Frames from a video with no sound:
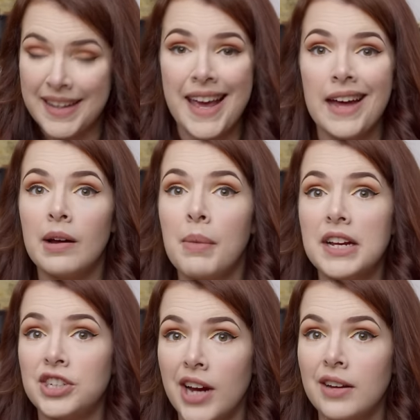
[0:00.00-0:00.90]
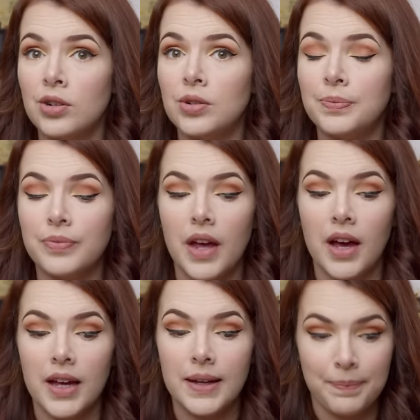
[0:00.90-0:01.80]
again on my channel.
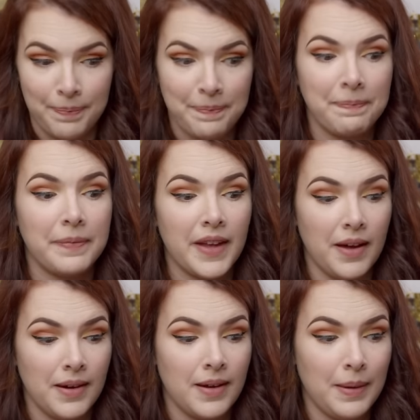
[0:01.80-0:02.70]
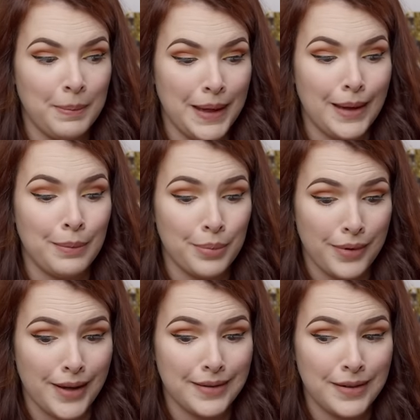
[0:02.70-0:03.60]
Colour me
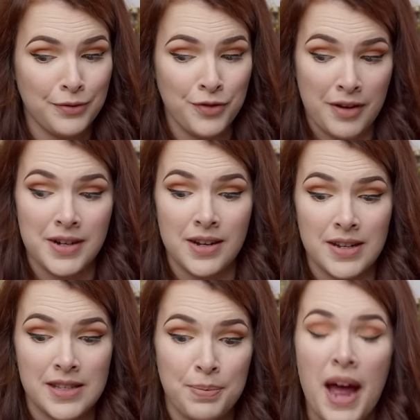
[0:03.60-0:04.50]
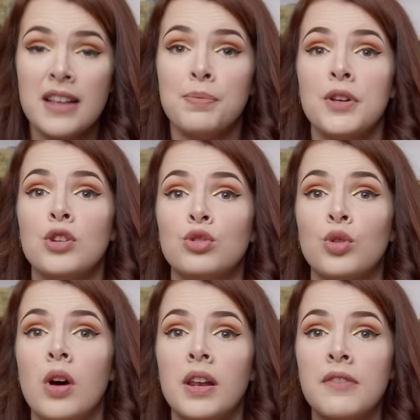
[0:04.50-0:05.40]
impressed. Very nice. But as per
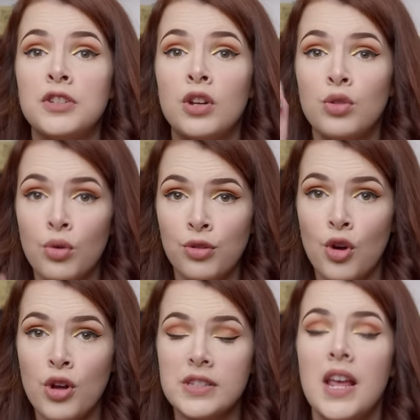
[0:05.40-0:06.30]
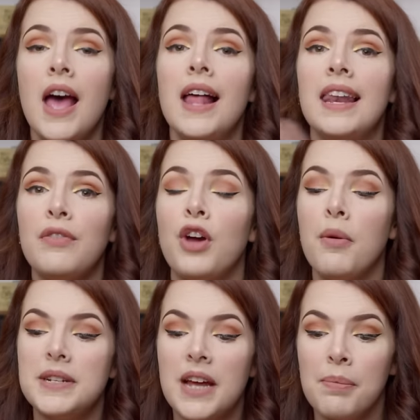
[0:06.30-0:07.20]
usual, I'd love to know your thoughts. Leave a
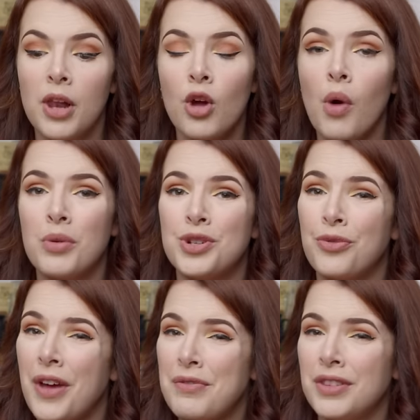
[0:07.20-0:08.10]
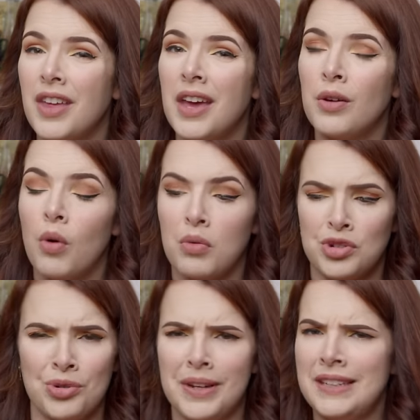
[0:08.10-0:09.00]
comment down below. What was your favourite thing? What was
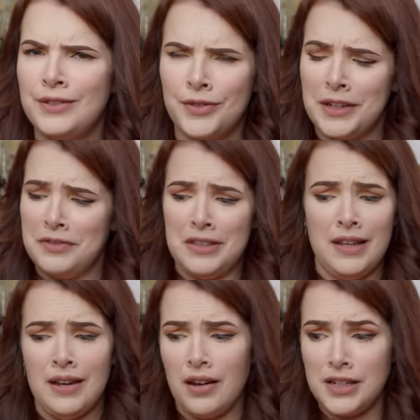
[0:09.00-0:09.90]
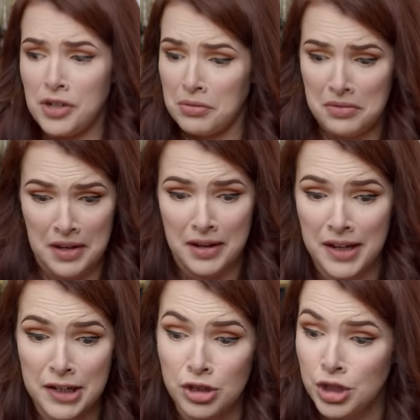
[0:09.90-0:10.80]
your least favourite thing? I don't think
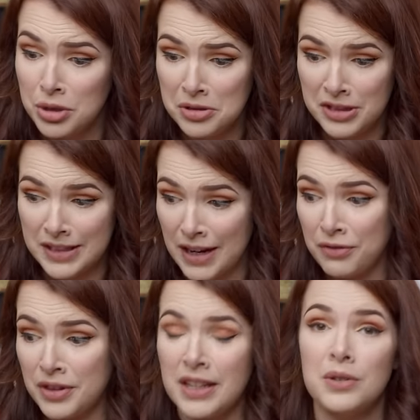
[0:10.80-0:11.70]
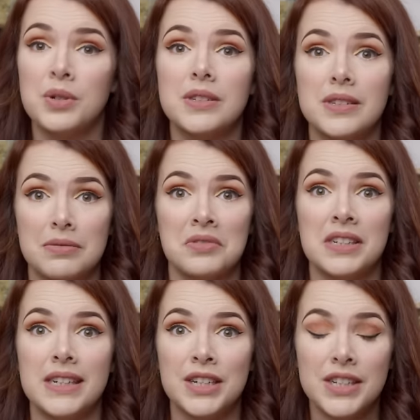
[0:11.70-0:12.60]
I can choose because everything was
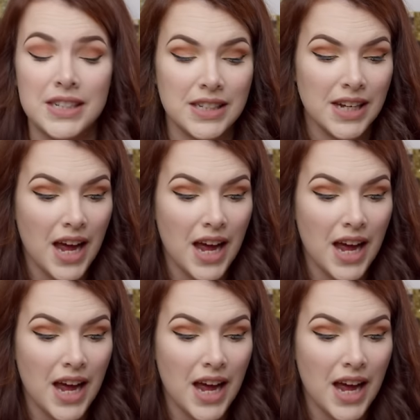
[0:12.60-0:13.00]
really good.